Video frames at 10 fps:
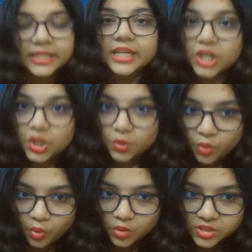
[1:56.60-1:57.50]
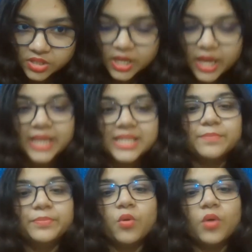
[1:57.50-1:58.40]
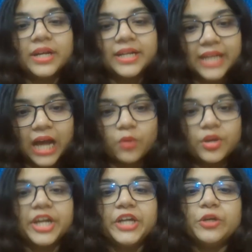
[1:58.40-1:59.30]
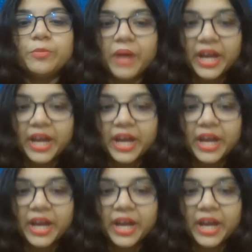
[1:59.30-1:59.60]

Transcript: the glucose is broken down into